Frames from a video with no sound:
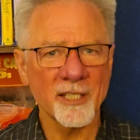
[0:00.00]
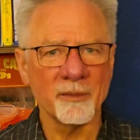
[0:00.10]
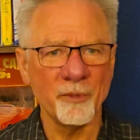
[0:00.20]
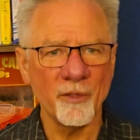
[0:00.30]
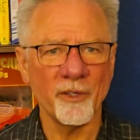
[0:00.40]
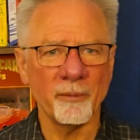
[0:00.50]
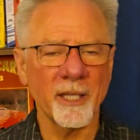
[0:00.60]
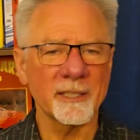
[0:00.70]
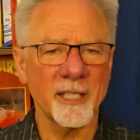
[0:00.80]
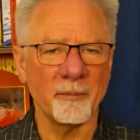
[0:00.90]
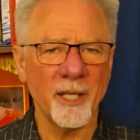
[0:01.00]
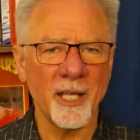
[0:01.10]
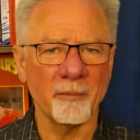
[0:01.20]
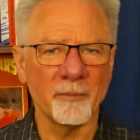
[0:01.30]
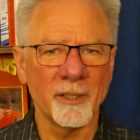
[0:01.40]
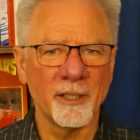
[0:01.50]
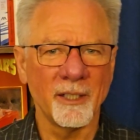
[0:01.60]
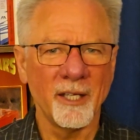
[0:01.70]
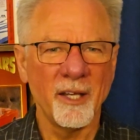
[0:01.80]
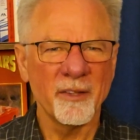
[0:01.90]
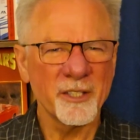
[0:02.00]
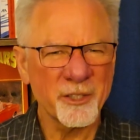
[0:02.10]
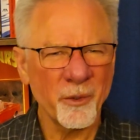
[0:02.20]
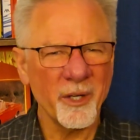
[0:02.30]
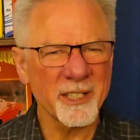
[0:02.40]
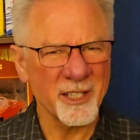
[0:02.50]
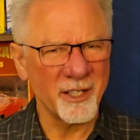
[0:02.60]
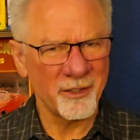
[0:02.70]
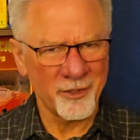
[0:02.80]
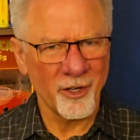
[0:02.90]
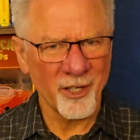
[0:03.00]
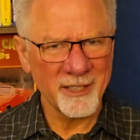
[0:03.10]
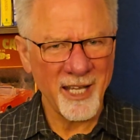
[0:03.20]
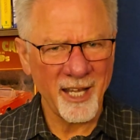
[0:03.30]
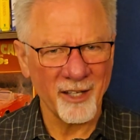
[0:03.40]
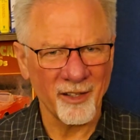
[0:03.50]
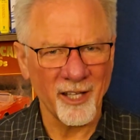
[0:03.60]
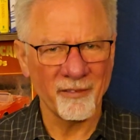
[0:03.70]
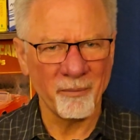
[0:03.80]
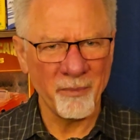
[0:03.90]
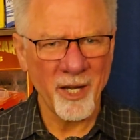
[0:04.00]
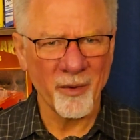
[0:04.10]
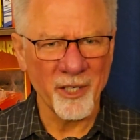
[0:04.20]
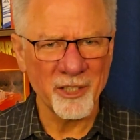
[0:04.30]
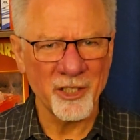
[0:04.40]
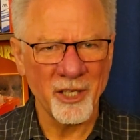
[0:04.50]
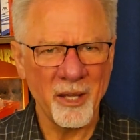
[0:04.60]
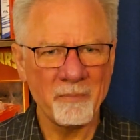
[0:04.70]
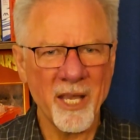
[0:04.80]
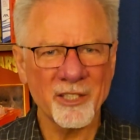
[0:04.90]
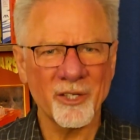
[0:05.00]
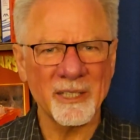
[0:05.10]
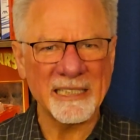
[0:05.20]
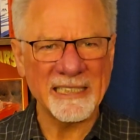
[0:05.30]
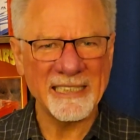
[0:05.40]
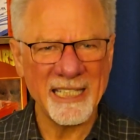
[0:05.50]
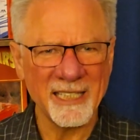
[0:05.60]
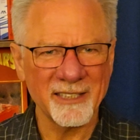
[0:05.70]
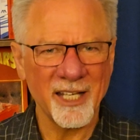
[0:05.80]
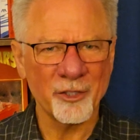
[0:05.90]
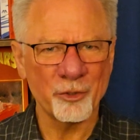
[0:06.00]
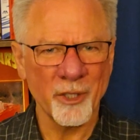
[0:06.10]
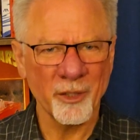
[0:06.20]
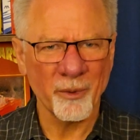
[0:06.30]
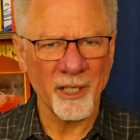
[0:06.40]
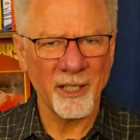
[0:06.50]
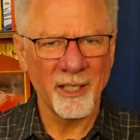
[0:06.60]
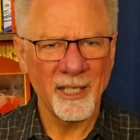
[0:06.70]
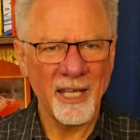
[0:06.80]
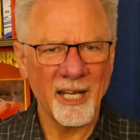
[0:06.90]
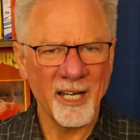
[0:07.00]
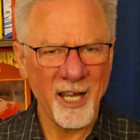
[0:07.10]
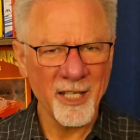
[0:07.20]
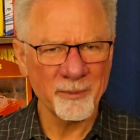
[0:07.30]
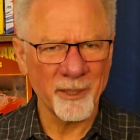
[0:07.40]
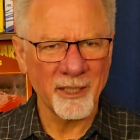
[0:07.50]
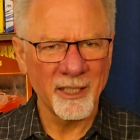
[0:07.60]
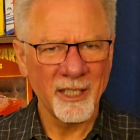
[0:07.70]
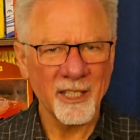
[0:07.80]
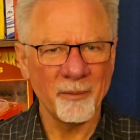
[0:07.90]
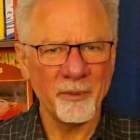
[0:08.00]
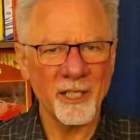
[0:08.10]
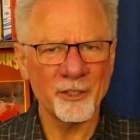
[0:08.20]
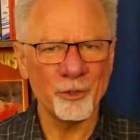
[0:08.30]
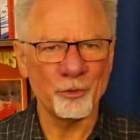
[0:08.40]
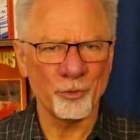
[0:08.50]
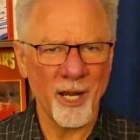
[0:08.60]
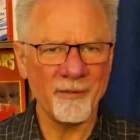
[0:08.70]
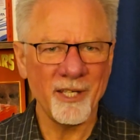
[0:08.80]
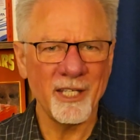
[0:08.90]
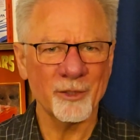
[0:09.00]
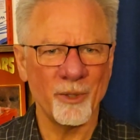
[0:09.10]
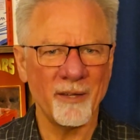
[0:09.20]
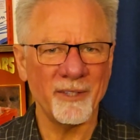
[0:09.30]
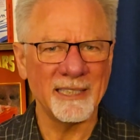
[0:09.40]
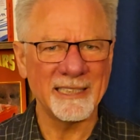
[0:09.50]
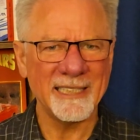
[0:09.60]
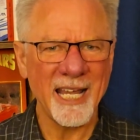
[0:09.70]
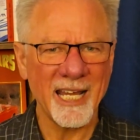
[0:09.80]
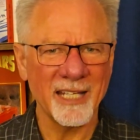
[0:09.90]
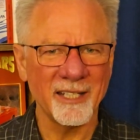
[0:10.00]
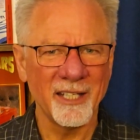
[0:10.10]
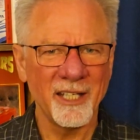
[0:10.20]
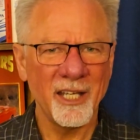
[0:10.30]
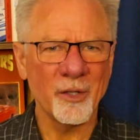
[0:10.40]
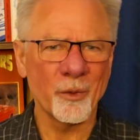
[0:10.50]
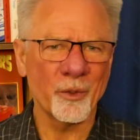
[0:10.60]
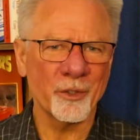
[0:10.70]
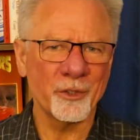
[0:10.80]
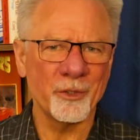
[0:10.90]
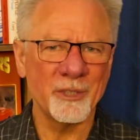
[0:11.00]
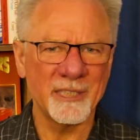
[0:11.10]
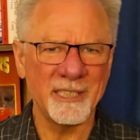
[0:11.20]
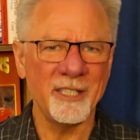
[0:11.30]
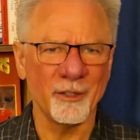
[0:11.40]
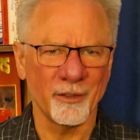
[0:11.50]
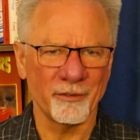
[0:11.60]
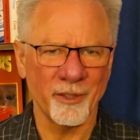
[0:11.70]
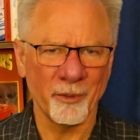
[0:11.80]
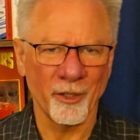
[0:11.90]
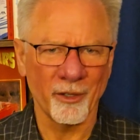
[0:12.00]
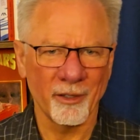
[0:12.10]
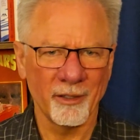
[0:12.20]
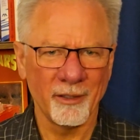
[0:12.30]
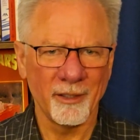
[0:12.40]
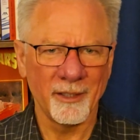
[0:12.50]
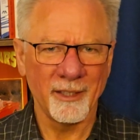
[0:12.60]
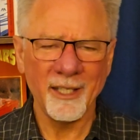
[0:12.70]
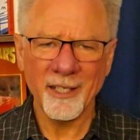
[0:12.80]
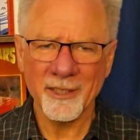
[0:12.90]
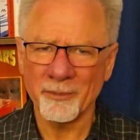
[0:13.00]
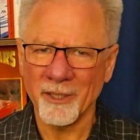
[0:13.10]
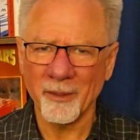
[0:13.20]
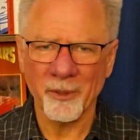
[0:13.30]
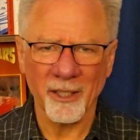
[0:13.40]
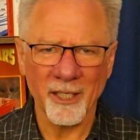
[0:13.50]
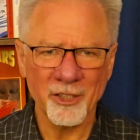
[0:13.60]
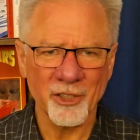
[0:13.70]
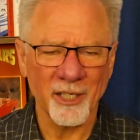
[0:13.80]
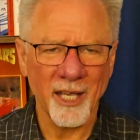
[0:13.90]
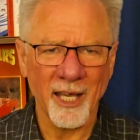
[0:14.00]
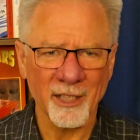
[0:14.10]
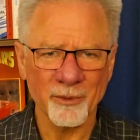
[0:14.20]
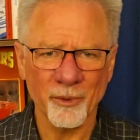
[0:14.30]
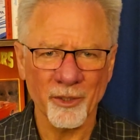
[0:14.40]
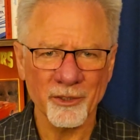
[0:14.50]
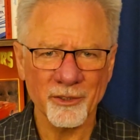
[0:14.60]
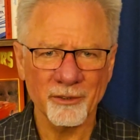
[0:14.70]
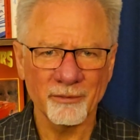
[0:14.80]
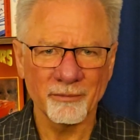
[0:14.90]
as a movie by the same name. The story is a dark tale of a marriage based on deceit and trickery, and a husband committed to driving his wife insane in order to steal from her. It is manipulation at its worst.